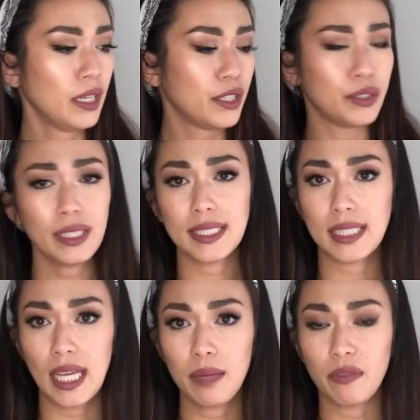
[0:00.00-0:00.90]
do this
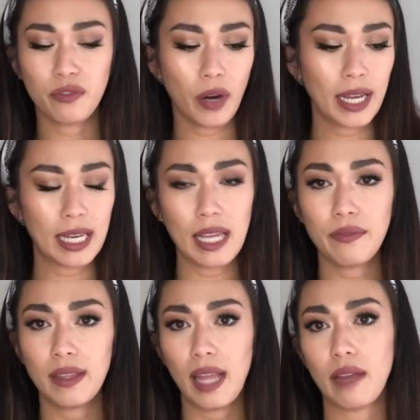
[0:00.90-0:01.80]
thing before I can
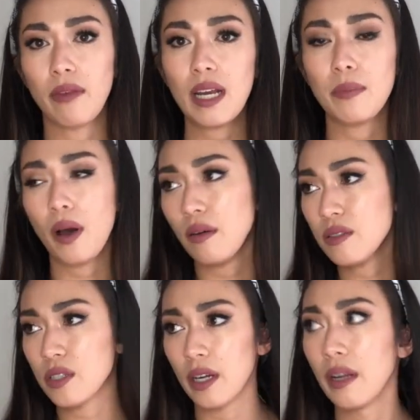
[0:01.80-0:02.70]
even like write a
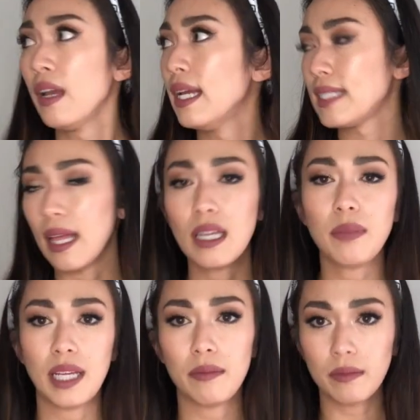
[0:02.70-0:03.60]
post or tell
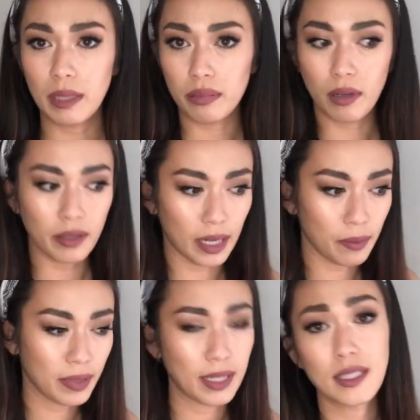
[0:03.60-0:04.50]
anybody about my program.
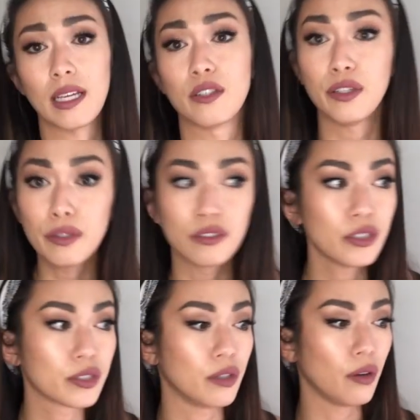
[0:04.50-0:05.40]
And it's like, dude,
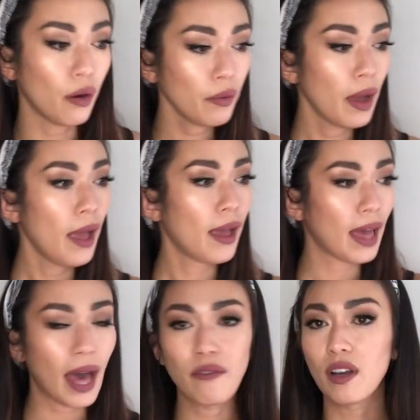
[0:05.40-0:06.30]
just go
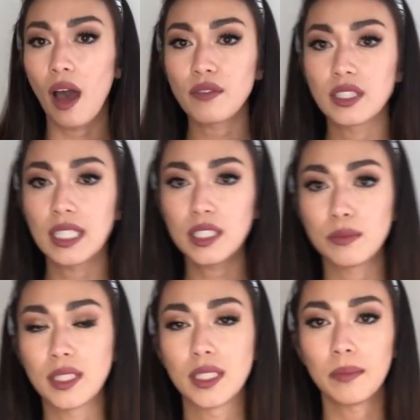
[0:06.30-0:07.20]
have a conversation
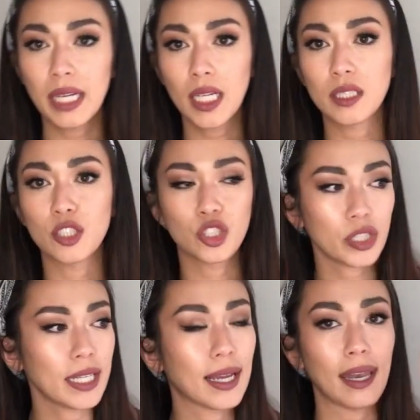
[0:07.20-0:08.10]
with somebody on the
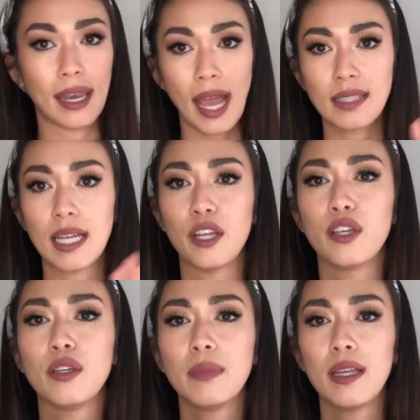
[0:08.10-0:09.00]
street, connect at a
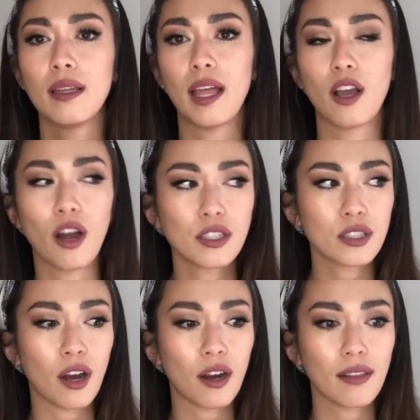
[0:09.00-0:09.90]
human, like
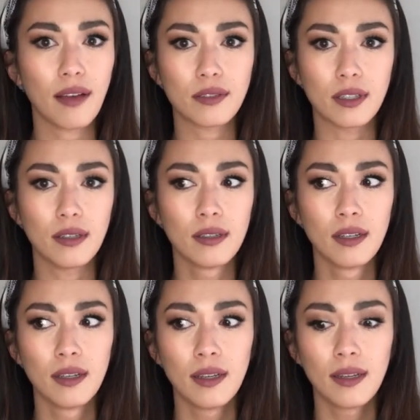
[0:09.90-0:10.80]
heart-to-heart level,
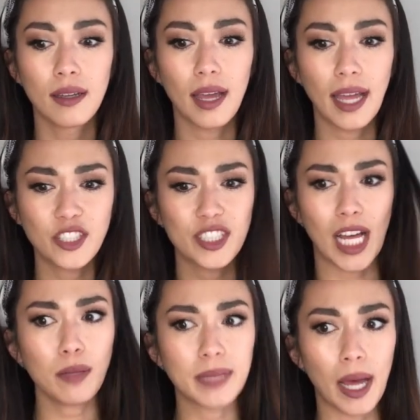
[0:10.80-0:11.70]
and just
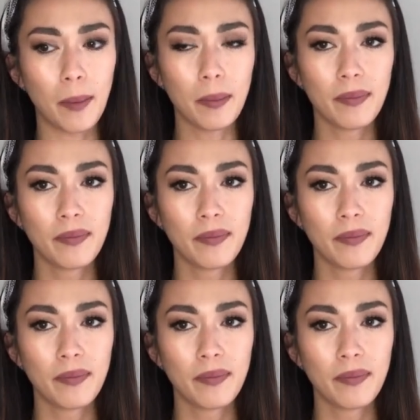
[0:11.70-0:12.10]
help them.